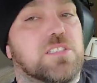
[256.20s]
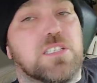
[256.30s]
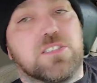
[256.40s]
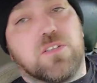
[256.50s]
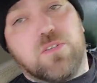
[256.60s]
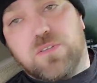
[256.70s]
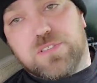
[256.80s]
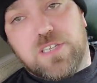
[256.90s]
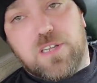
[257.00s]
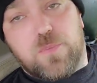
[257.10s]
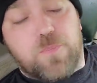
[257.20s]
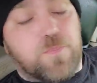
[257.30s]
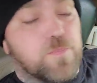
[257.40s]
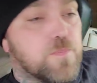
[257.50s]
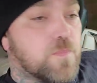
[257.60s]
takes a long time.
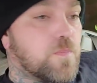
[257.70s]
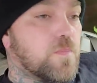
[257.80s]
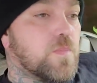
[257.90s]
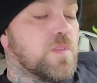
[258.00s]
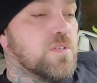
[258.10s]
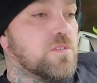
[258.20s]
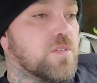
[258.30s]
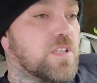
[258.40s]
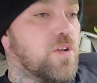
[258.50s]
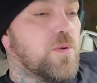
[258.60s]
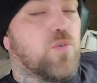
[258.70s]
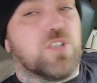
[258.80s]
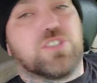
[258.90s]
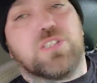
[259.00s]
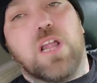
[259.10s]
You know, they come and
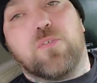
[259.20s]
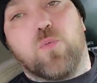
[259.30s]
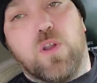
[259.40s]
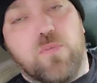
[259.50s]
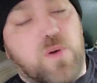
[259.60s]
question every one of